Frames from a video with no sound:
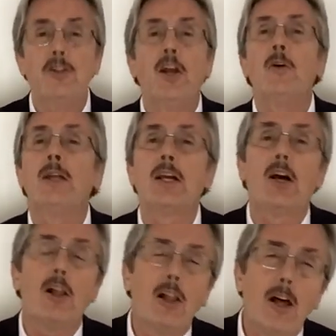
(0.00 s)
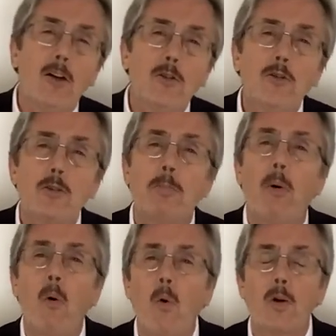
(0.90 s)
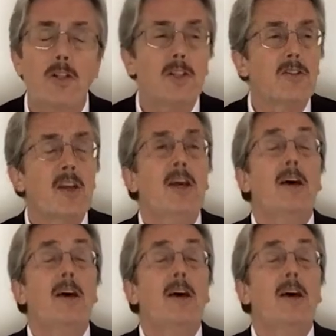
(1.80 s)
enclosed porches.